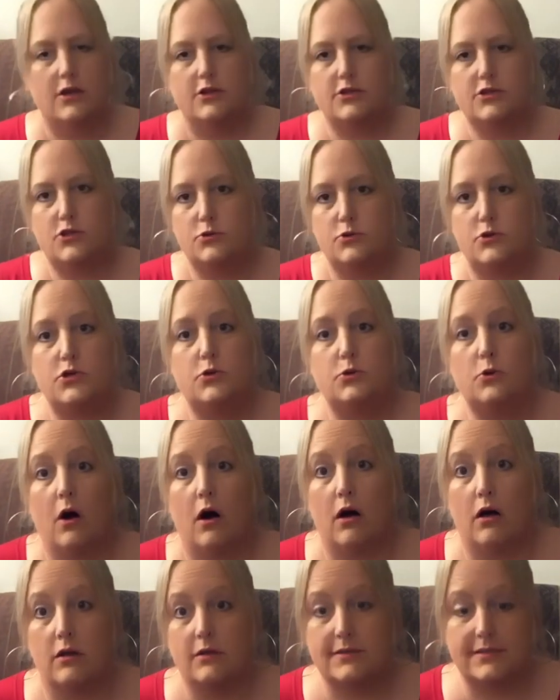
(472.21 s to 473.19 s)
do two
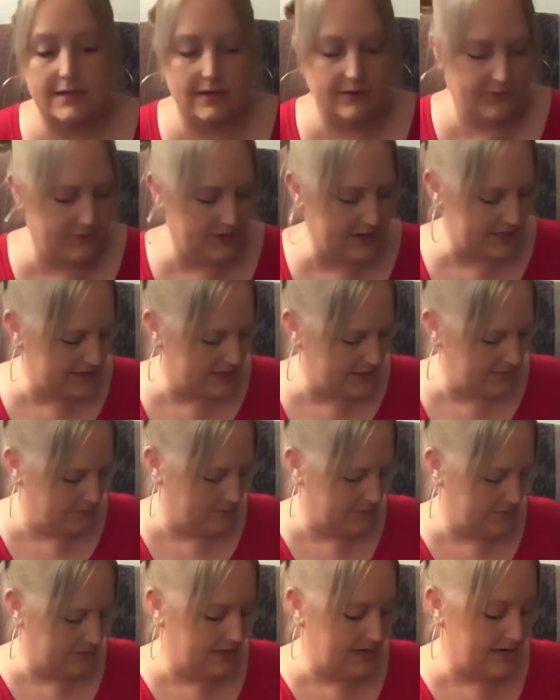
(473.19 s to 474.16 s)
hauls if need to,
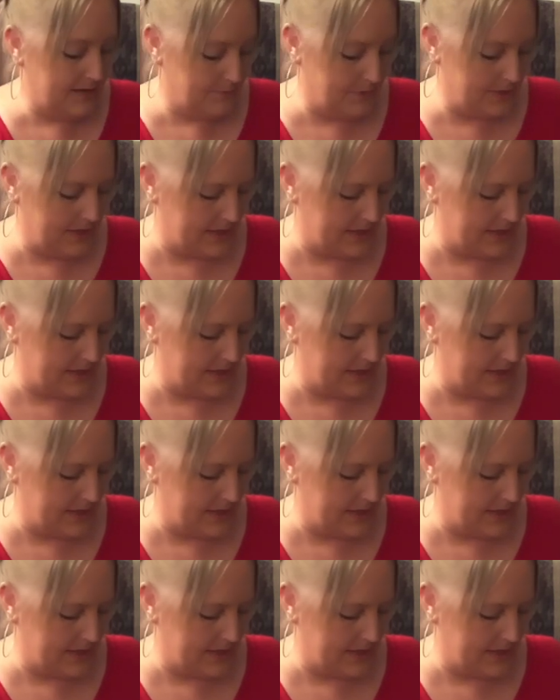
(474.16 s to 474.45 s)
need be.